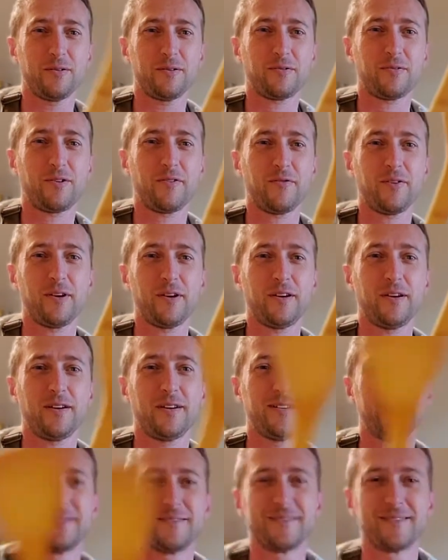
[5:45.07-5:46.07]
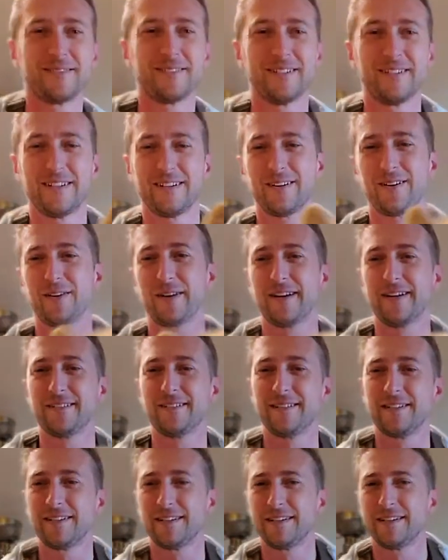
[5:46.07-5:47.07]
Coffee. All right.
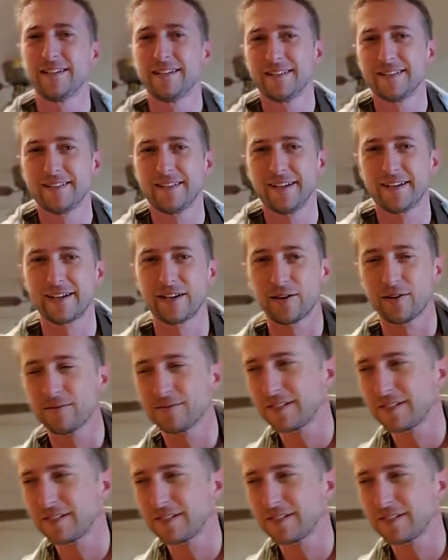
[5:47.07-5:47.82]
There you go.